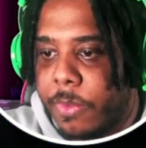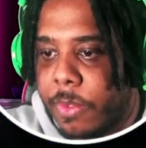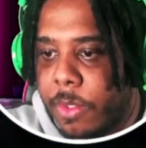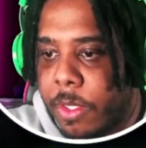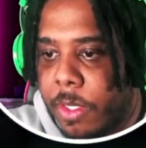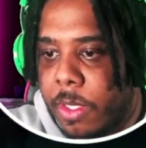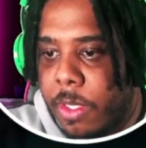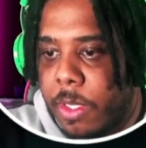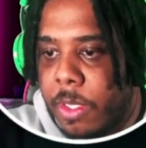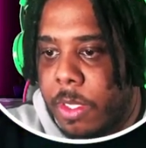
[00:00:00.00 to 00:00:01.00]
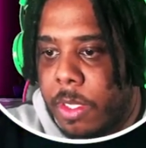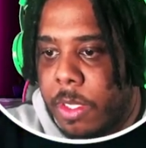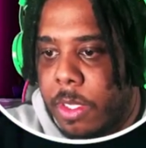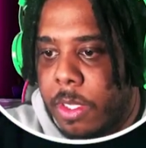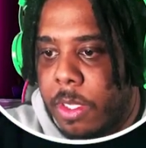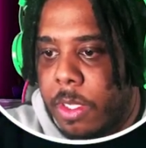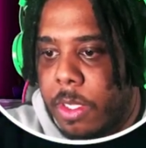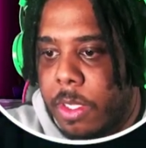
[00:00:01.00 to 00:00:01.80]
(silence)